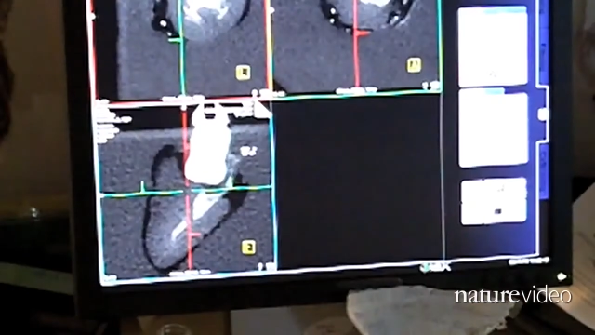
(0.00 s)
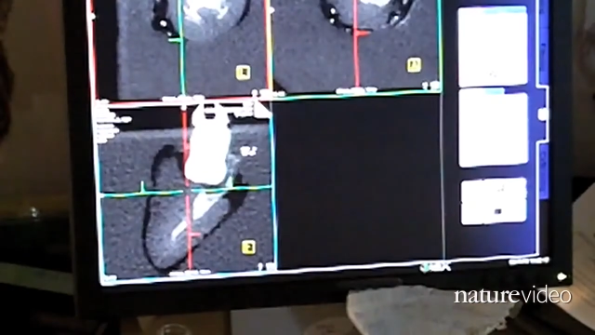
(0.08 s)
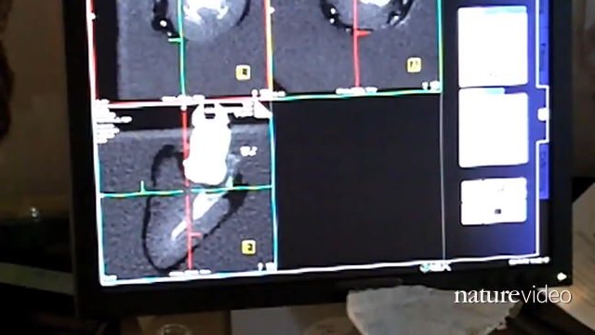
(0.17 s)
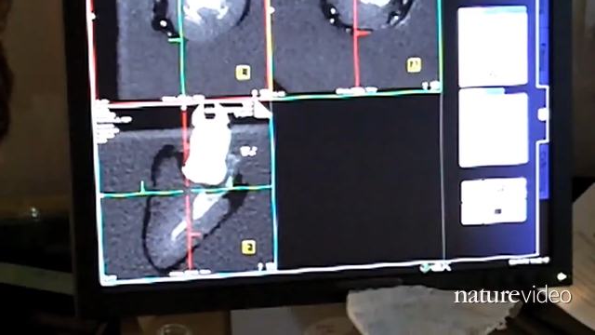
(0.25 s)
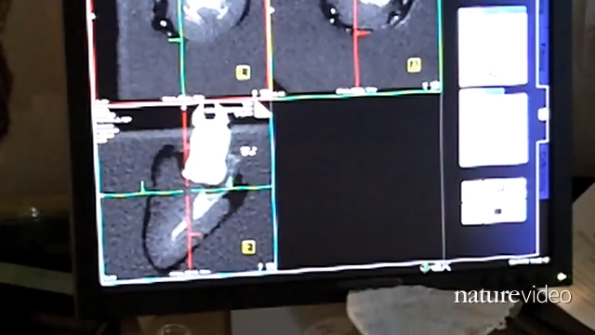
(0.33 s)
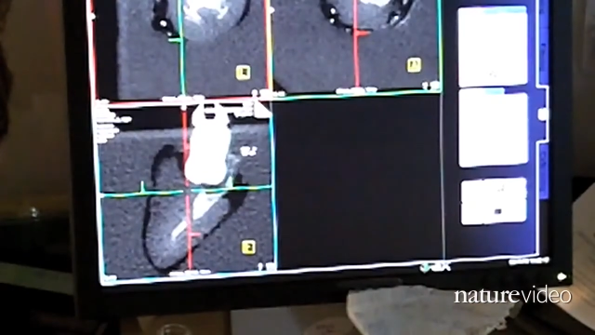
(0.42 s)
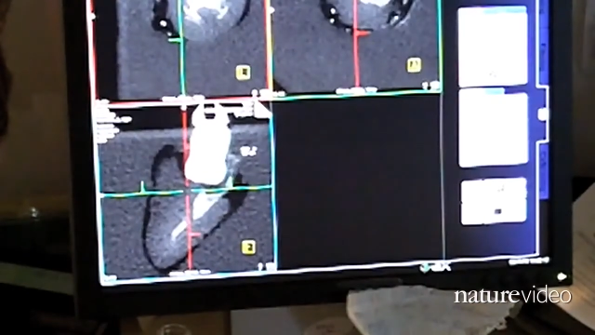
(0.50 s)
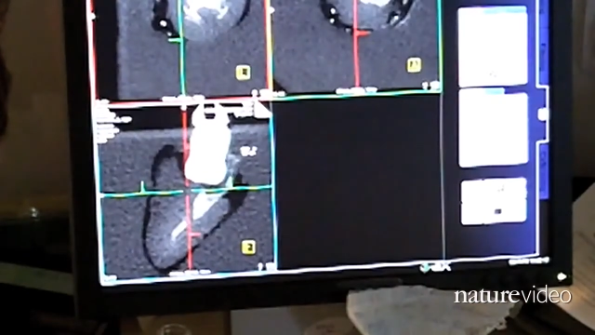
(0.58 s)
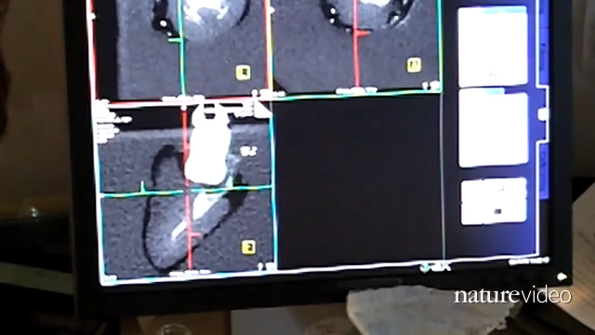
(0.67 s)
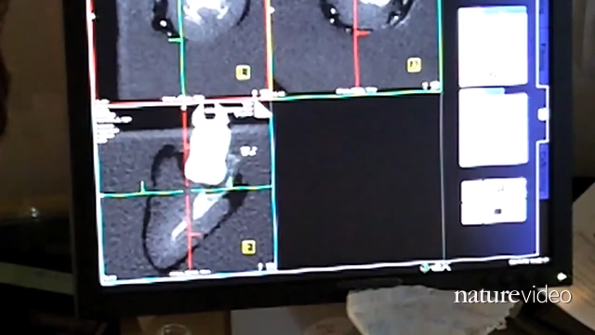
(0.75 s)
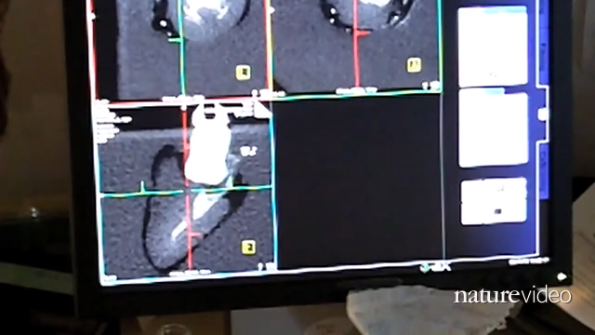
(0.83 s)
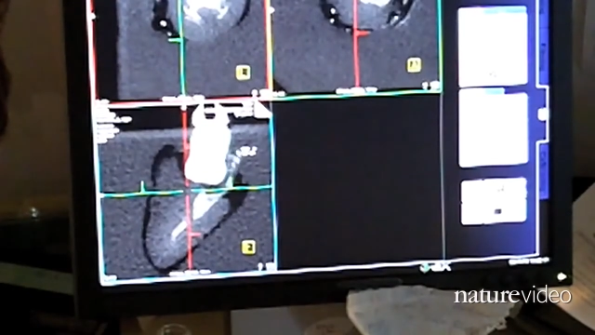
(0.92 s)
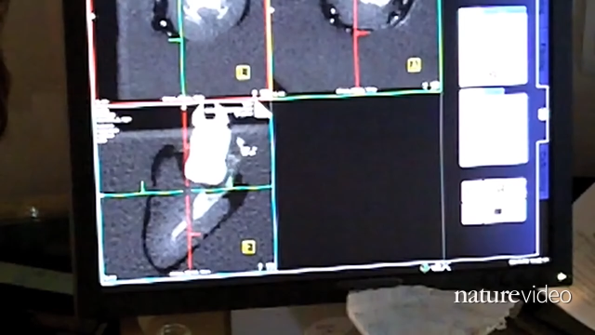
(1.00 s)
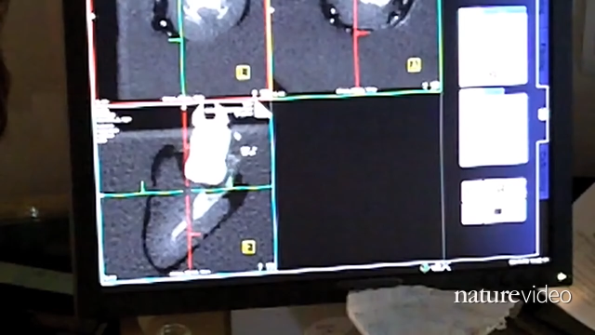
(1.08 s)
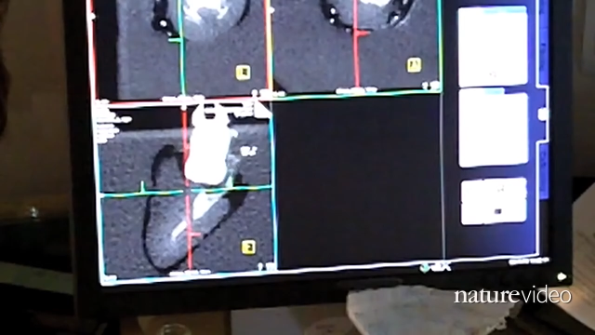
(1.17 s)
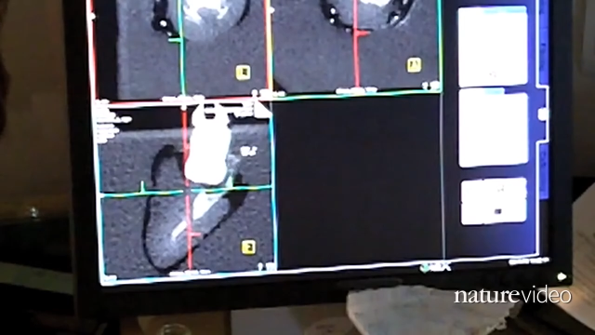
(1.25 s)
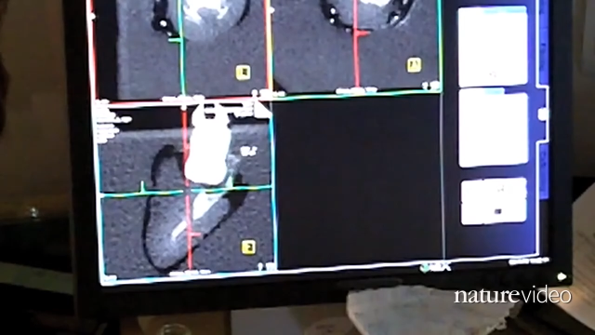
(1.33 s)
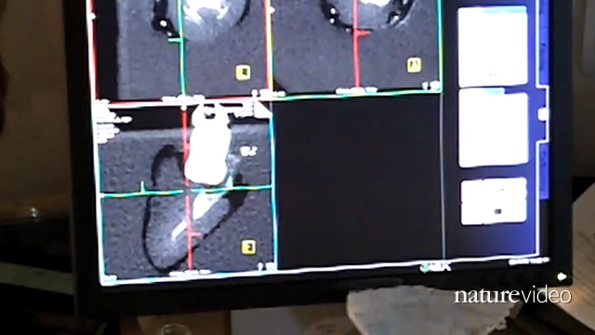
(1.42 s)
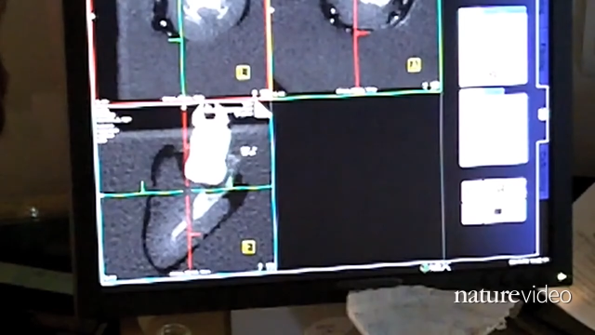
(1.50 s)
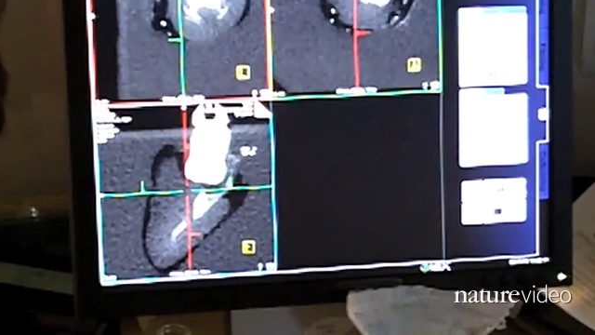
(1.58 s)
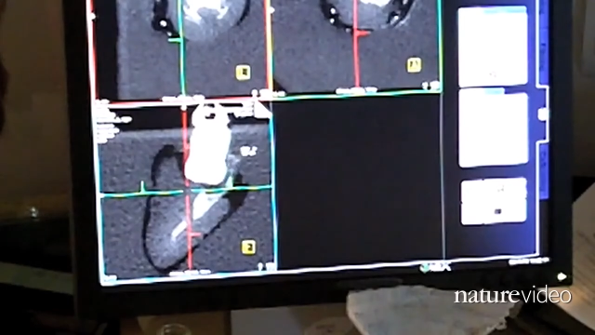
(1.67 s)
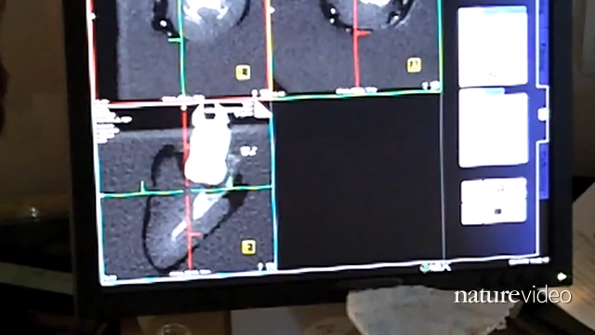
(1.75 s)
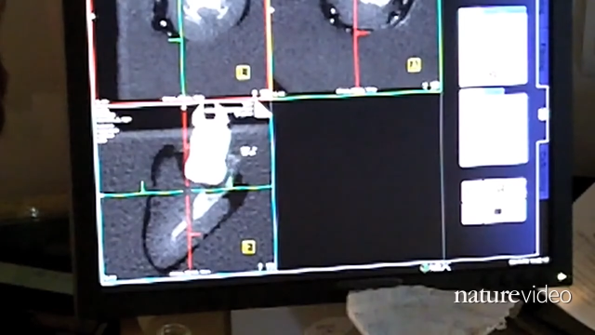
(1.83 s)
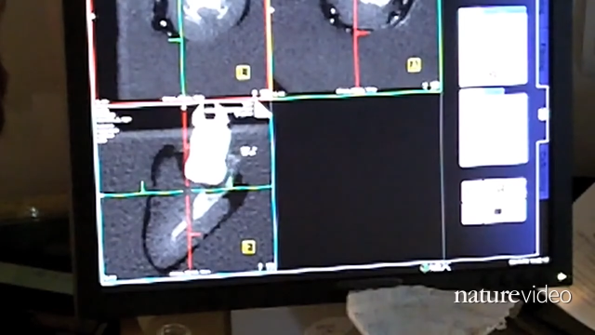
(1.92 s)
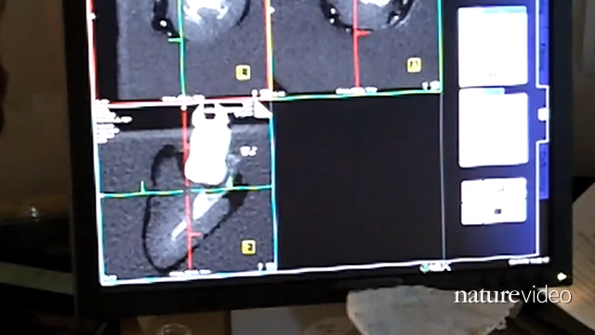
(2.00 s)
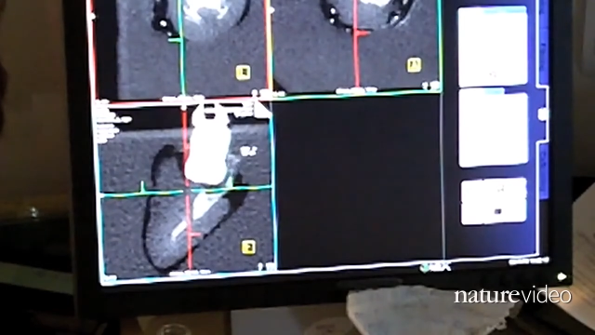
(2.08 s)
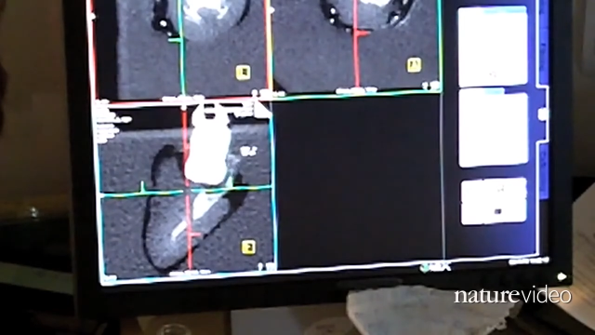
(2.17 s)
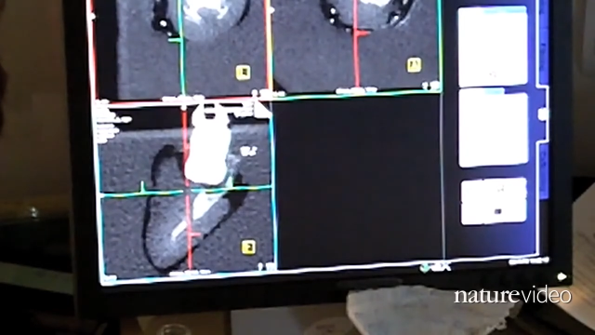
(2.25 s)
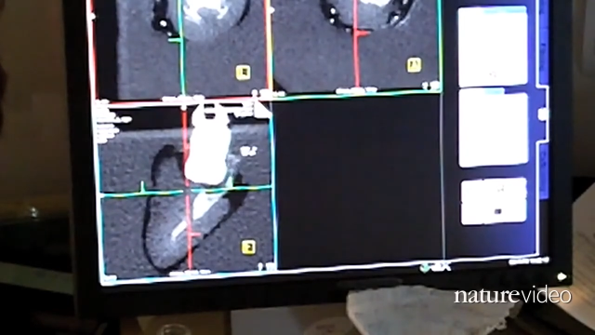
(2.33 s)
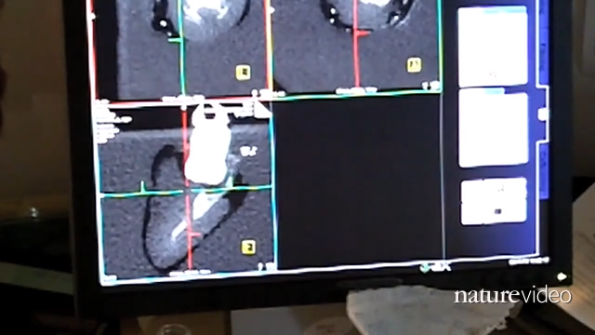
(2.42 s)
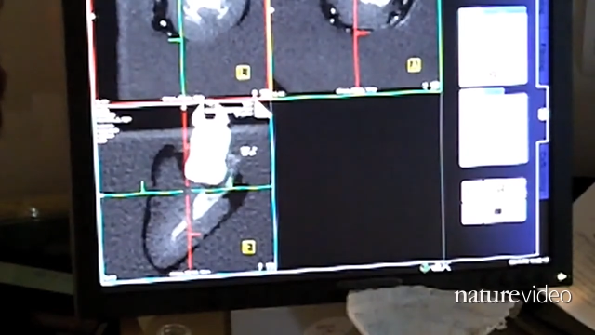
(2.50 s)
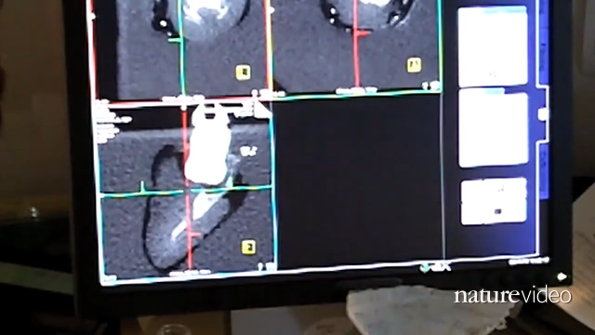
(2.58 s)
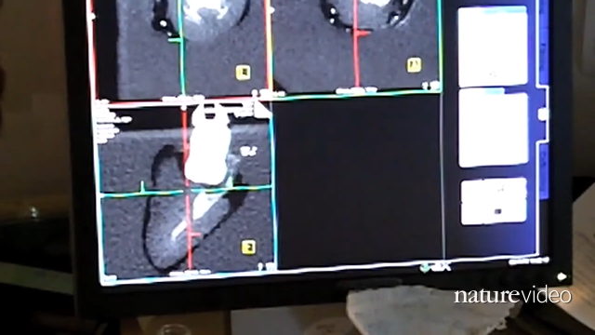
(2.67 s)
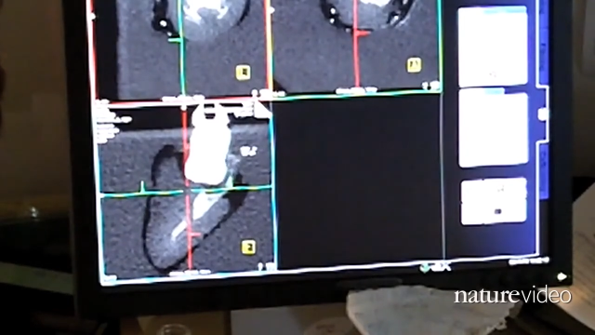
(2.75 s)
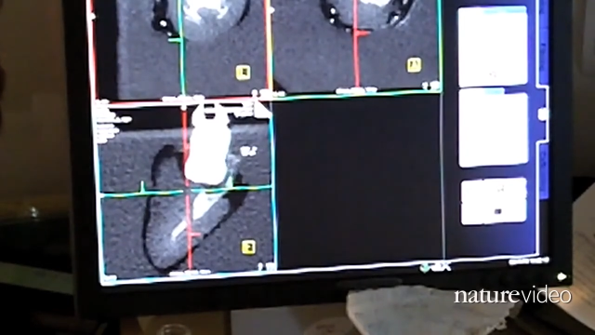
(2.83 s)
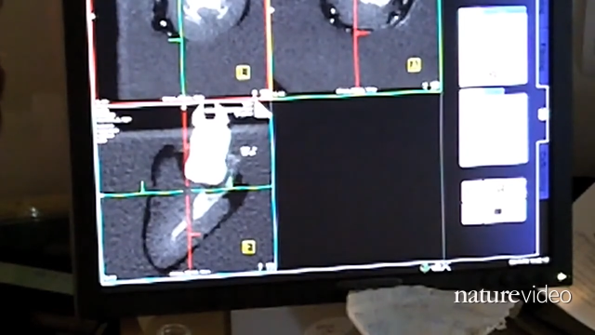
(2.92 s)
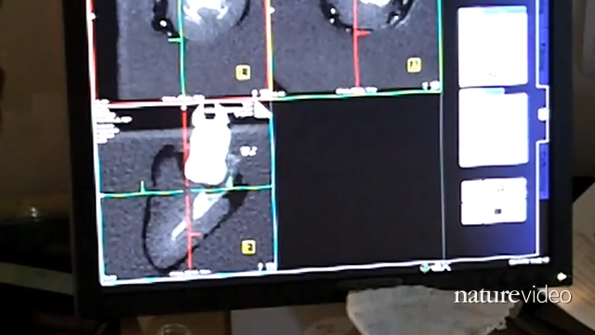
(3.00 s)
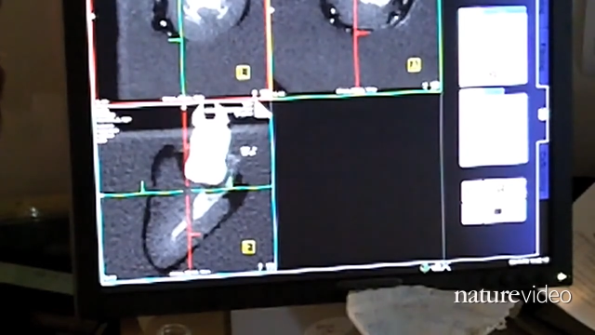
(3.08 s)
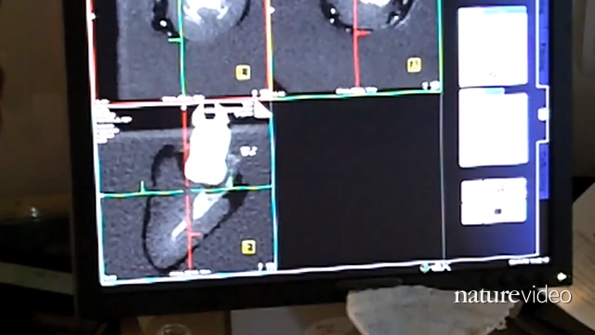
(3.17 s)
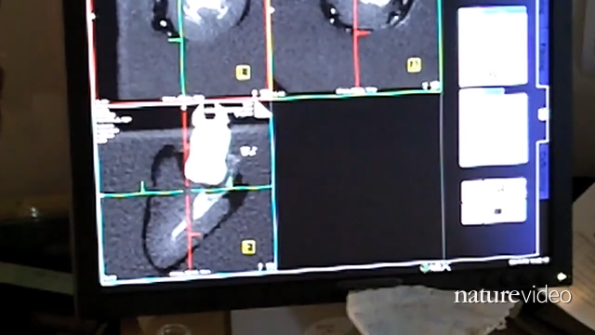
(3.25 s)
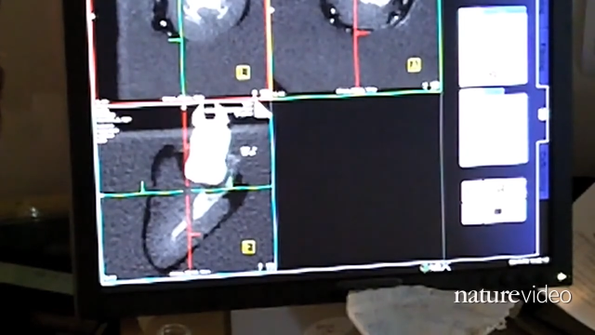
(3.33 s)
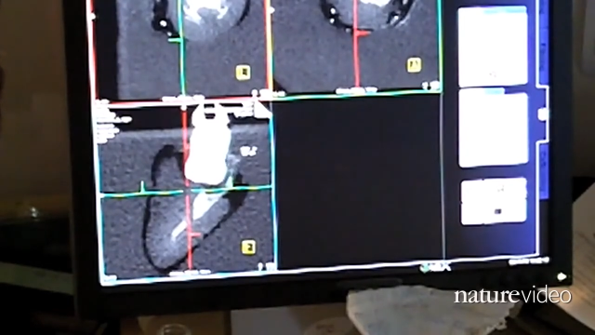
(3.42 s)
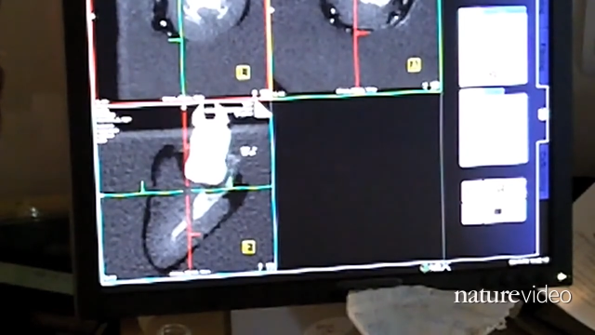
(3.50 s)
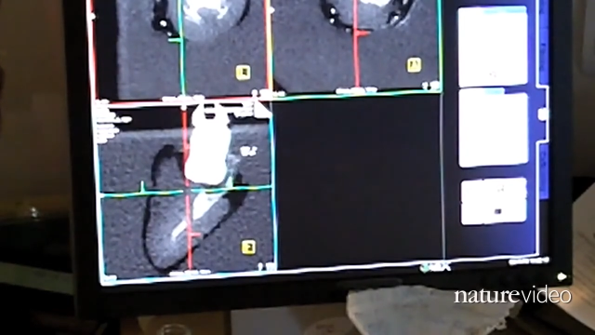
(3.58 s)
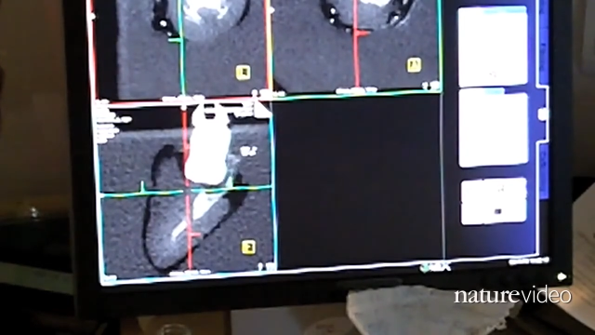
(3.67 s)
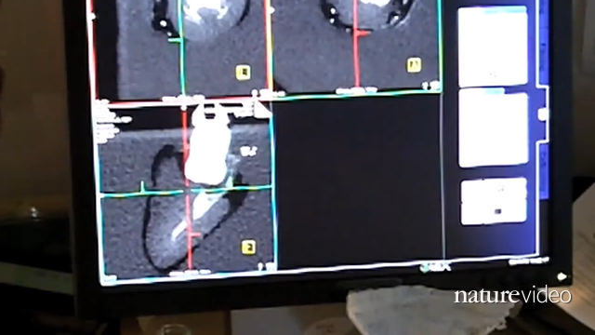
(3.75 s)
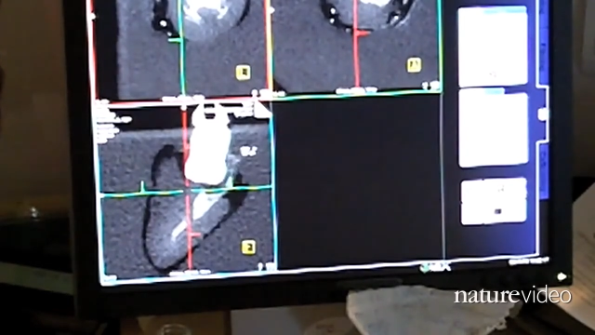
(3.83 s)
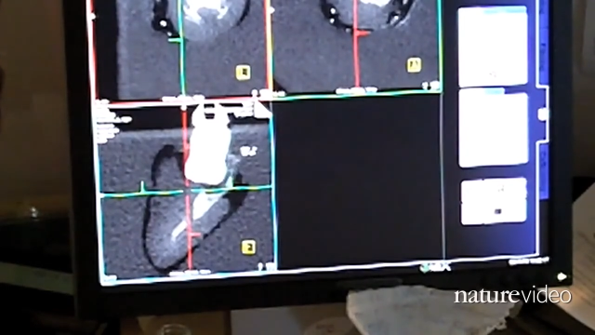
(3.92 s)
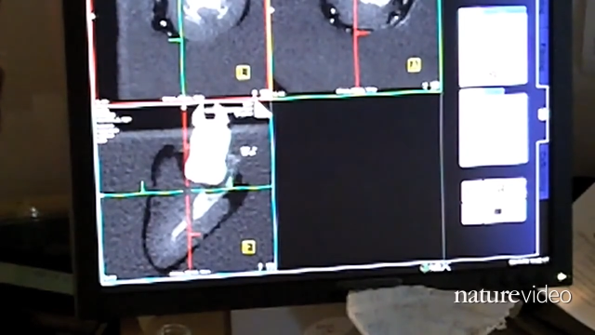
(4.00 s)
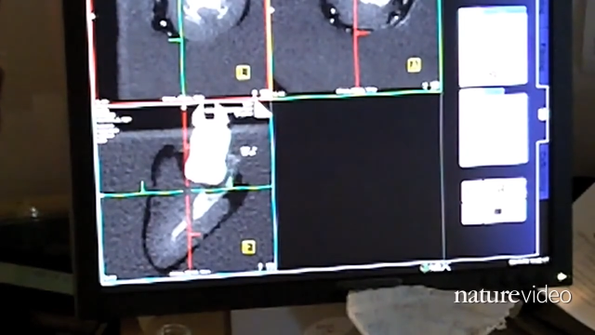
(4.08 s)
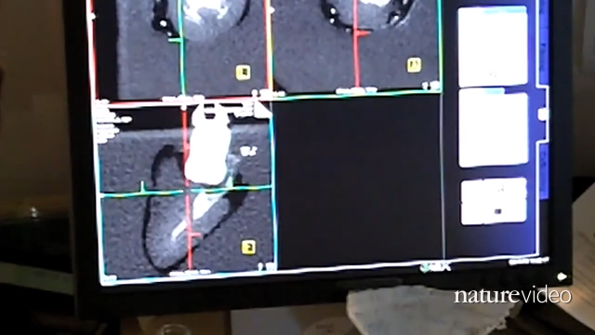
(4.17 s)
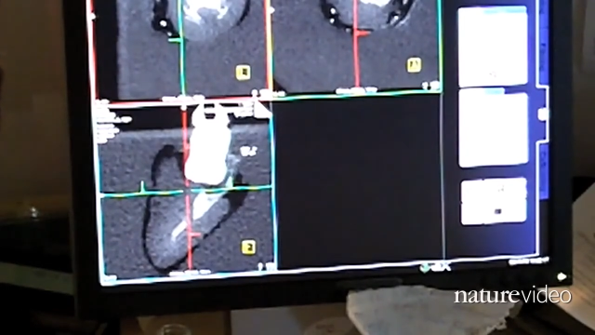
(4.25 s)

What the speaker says: [unreadable: no face in view]